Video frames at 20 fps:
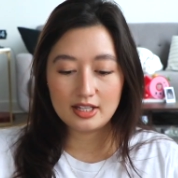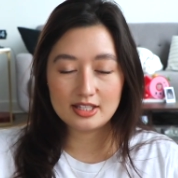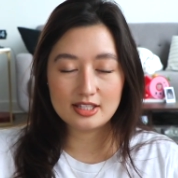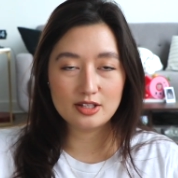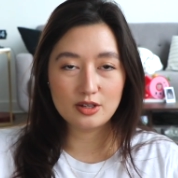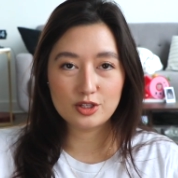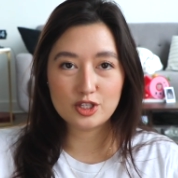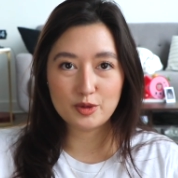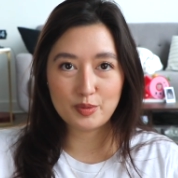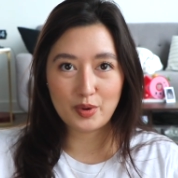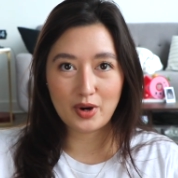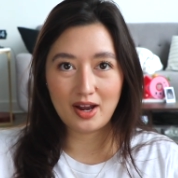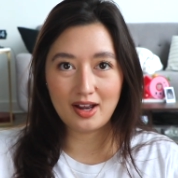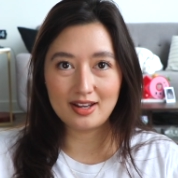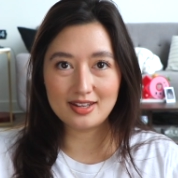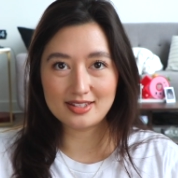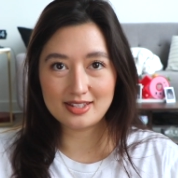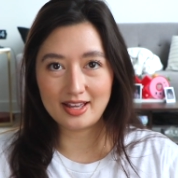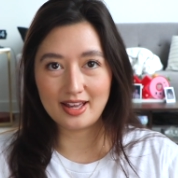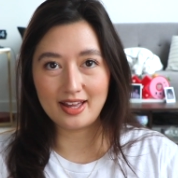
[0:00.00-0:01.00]
It's no
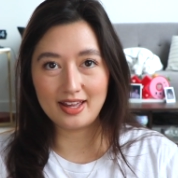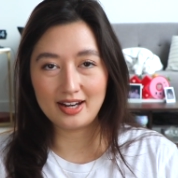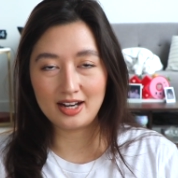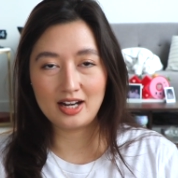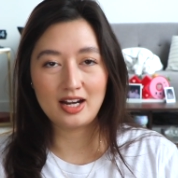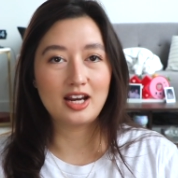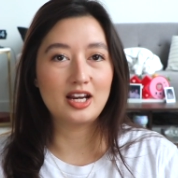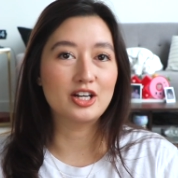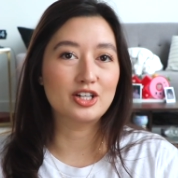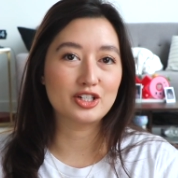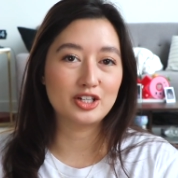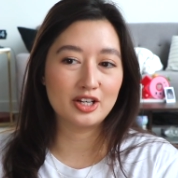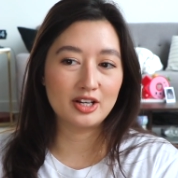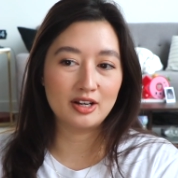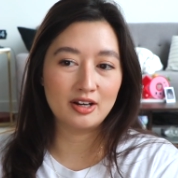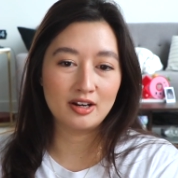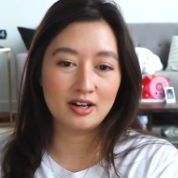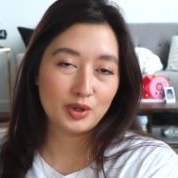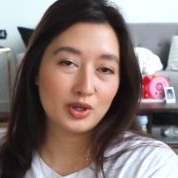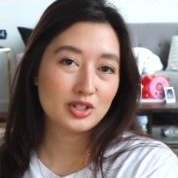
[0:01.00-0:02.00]
surprise that an
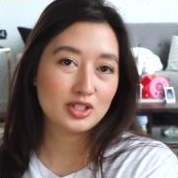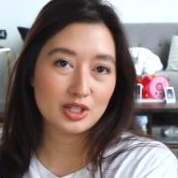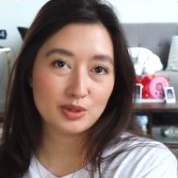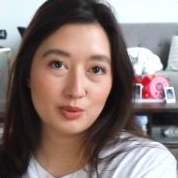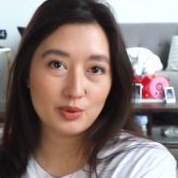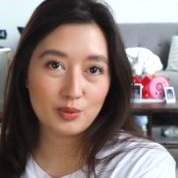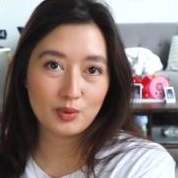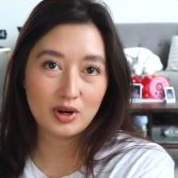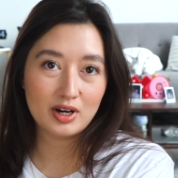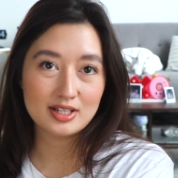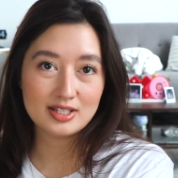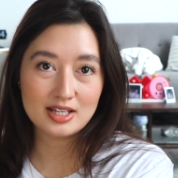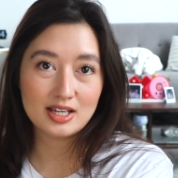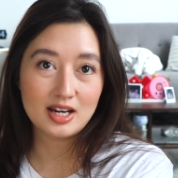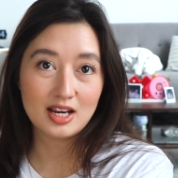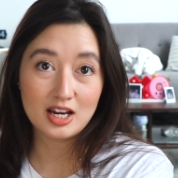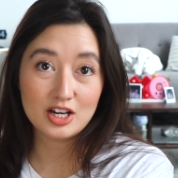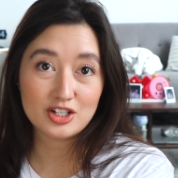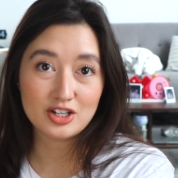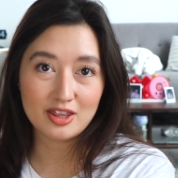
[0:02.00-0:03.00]
Asian person would want to see
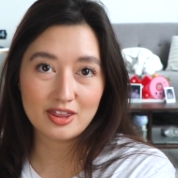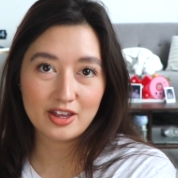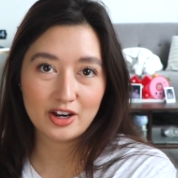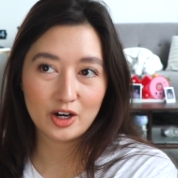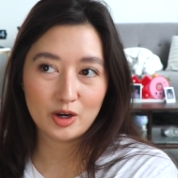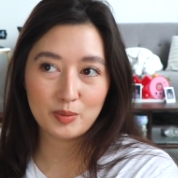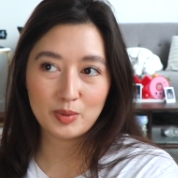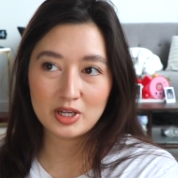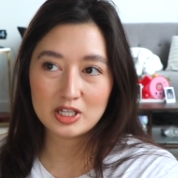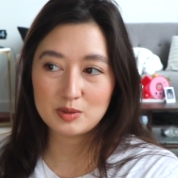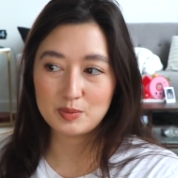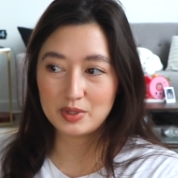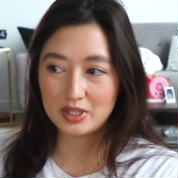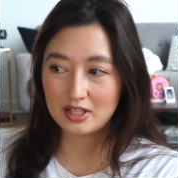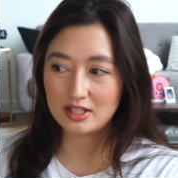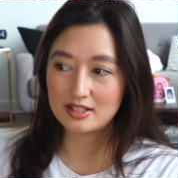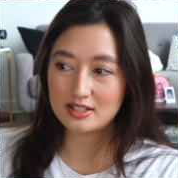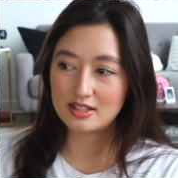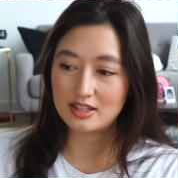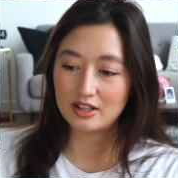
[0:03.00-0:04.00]
an Asian therapist
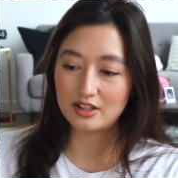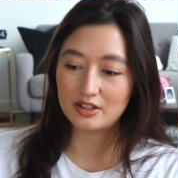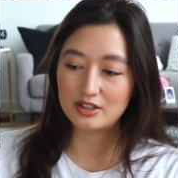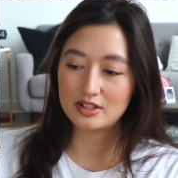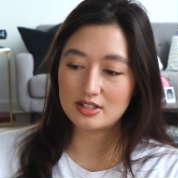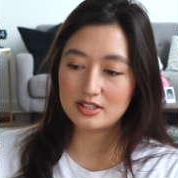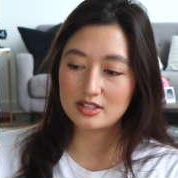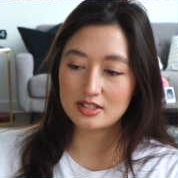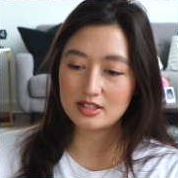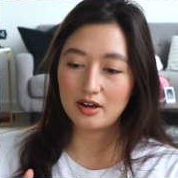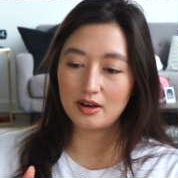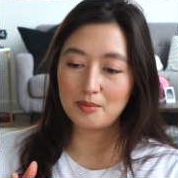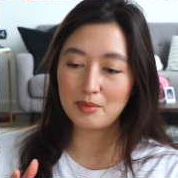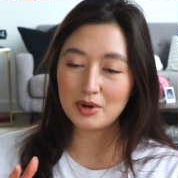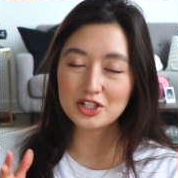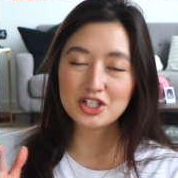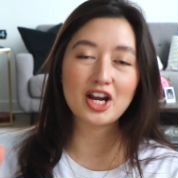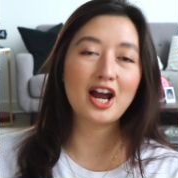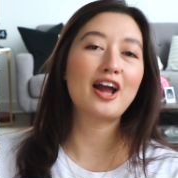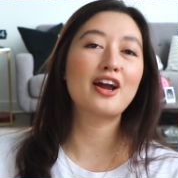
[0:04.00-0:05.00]
because there's a
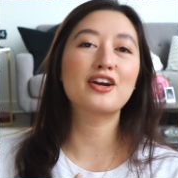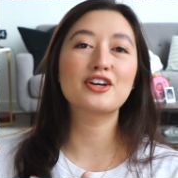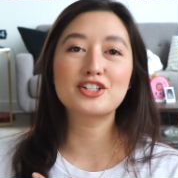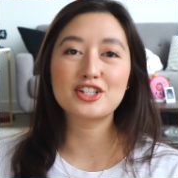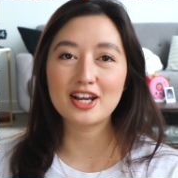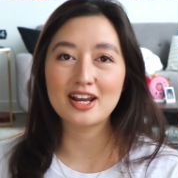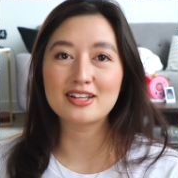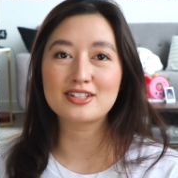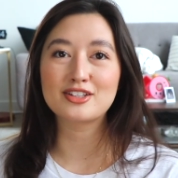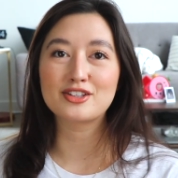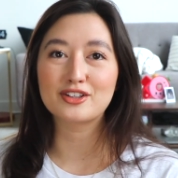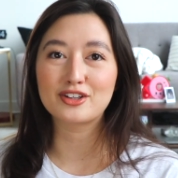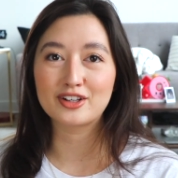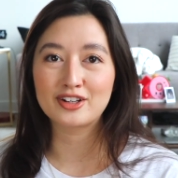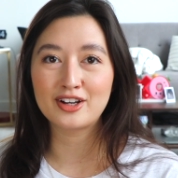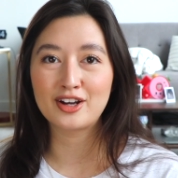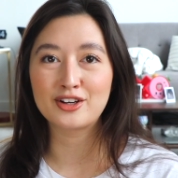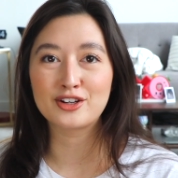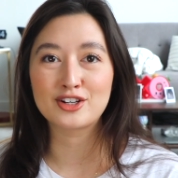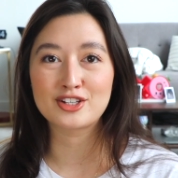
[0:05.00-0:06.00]
much higher chance that they're going
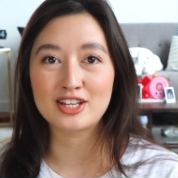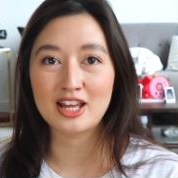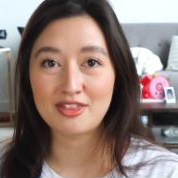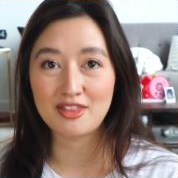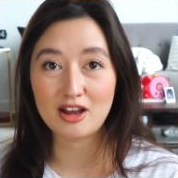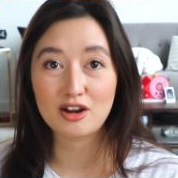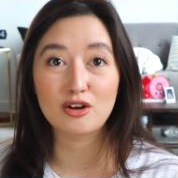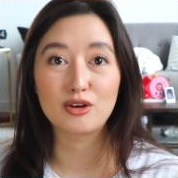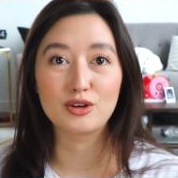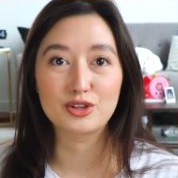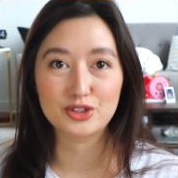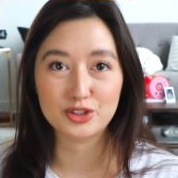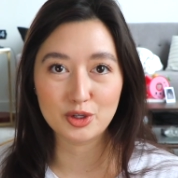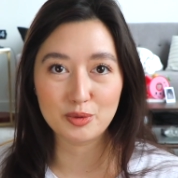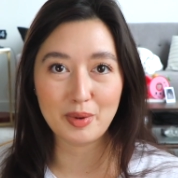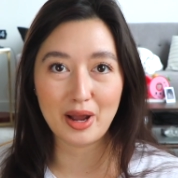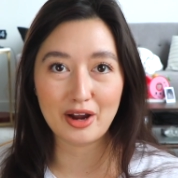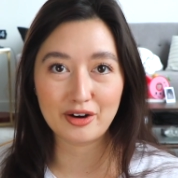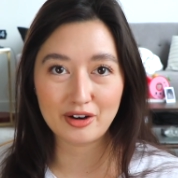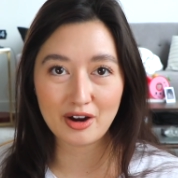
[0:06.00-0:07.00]
to understand that cultural
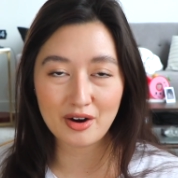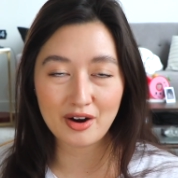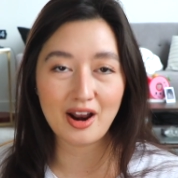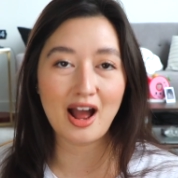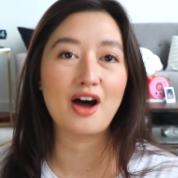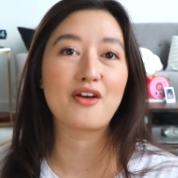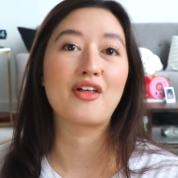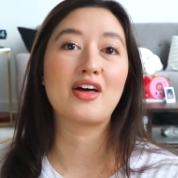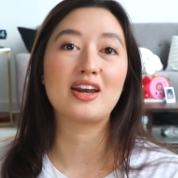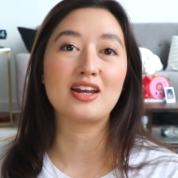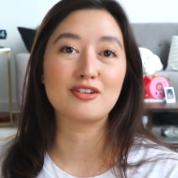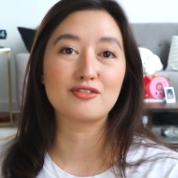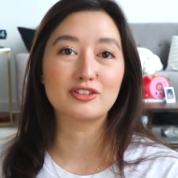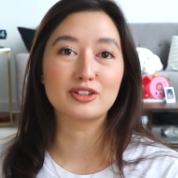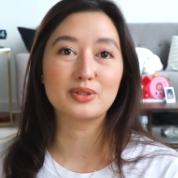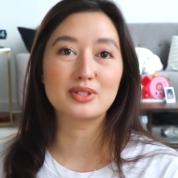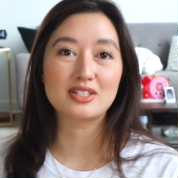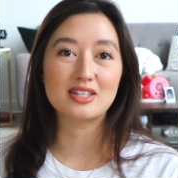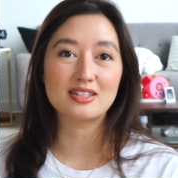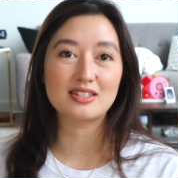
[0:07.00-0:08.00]
background and how that
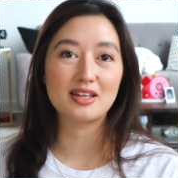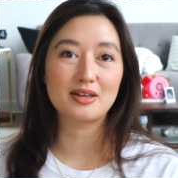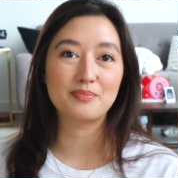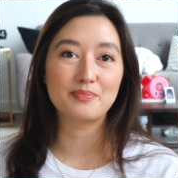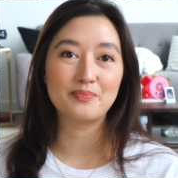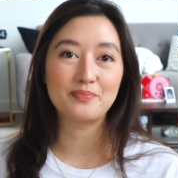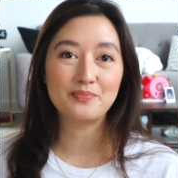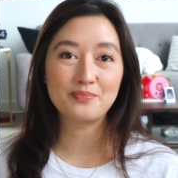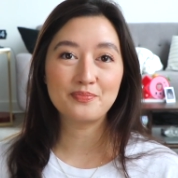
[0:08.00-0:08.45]
influences them.